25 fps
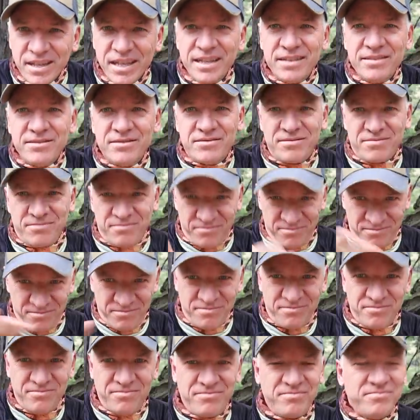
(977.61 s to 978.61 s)
and,
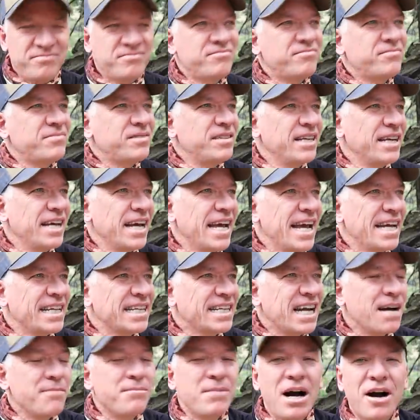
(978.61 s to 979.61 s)

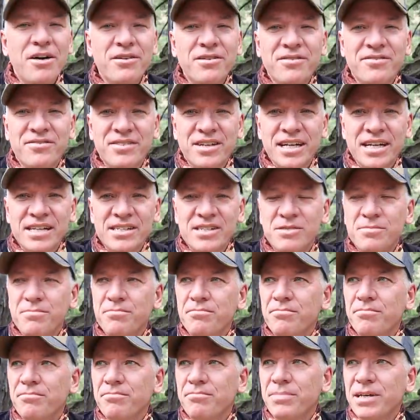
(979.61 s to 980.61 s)
and come out of this
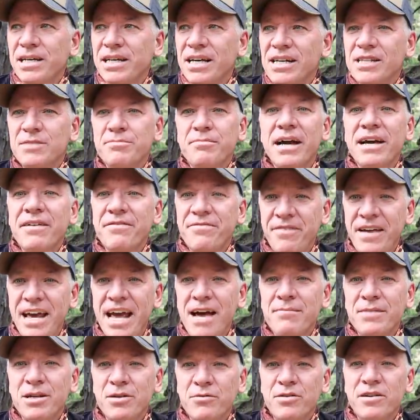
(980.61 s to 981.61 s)
because my
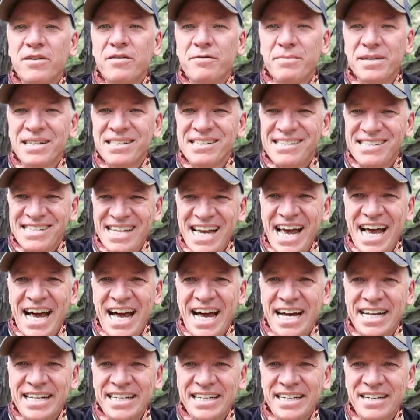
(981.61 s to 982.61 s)
family would have been
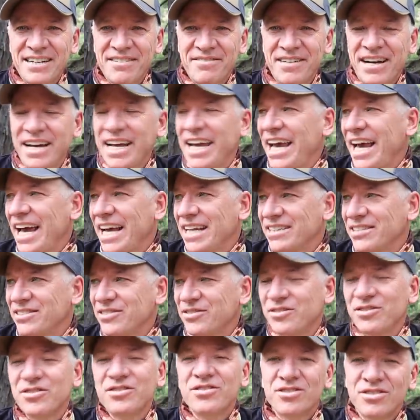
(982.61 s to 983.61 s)
sad if I
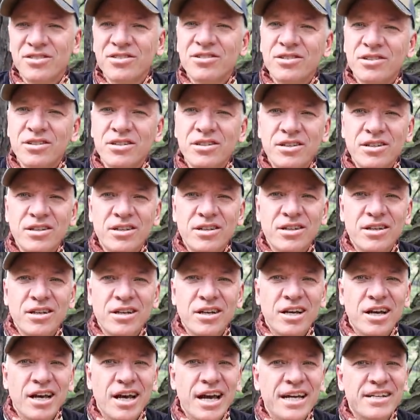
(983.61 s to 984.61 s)
hadn't.
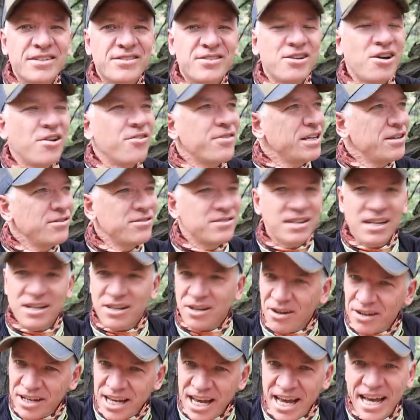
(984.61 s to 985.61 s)
And so he was
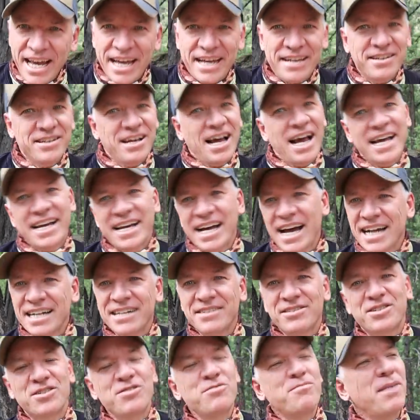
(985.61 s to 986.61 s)
like, okay, I
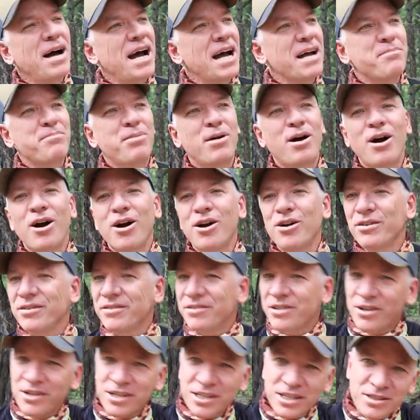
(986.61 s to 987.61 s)
gotta do my part,
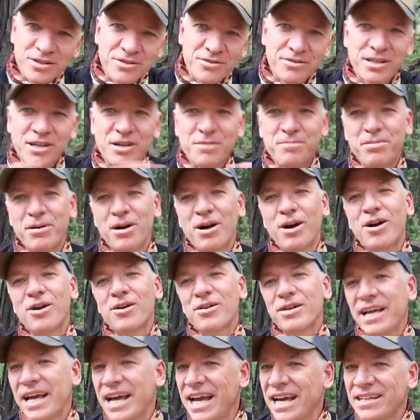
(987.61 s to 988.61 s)
they're gonna do their
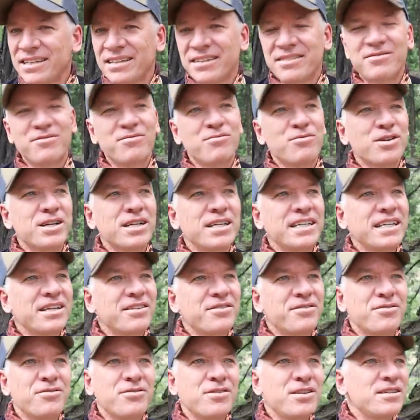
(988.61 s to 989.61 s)
part, and we're gonna
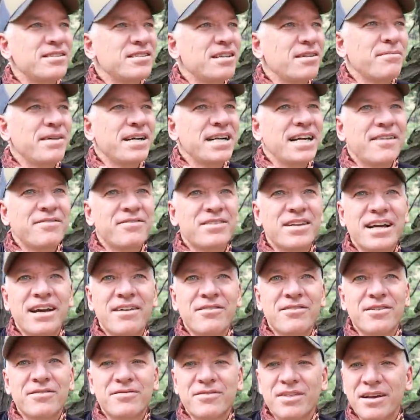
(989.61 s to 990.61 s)
get through this. I might have to
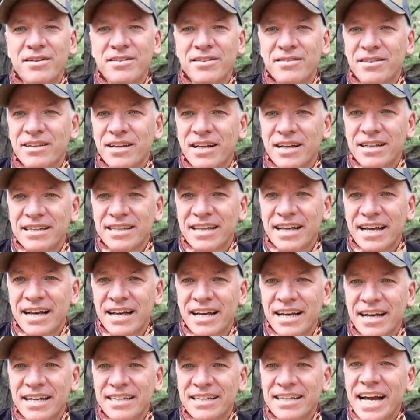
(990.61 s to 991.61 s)
have a,
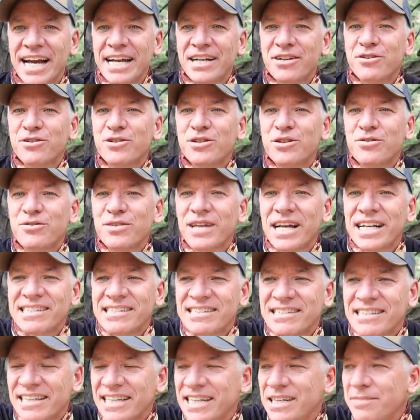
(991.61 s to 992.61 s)
a, a night or two that's
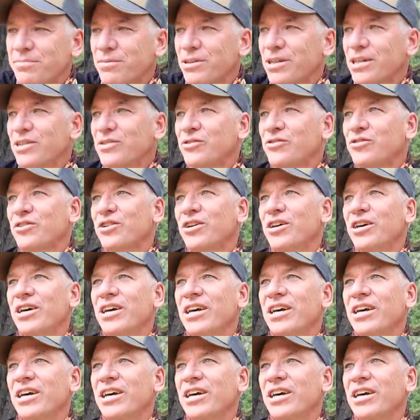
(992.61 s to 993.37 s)
sleepless,